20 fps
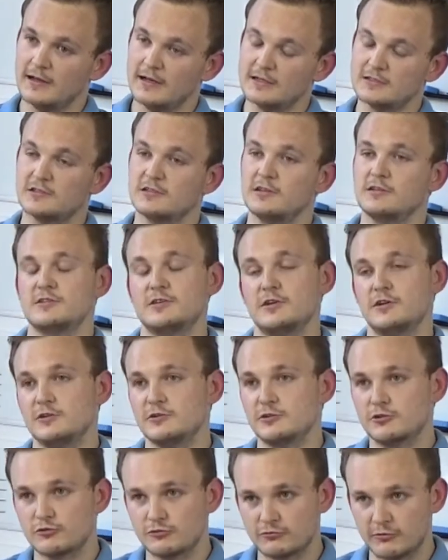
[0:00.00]
as to certain
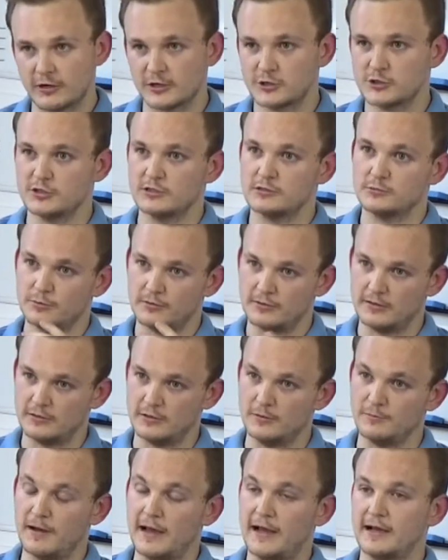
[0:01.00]
structures within
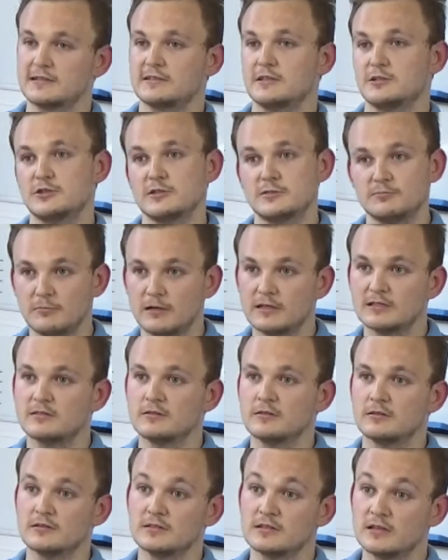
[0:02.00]
your back, such as
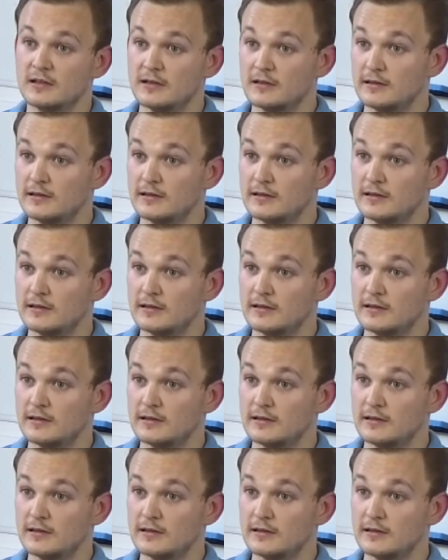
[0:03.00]
muscles,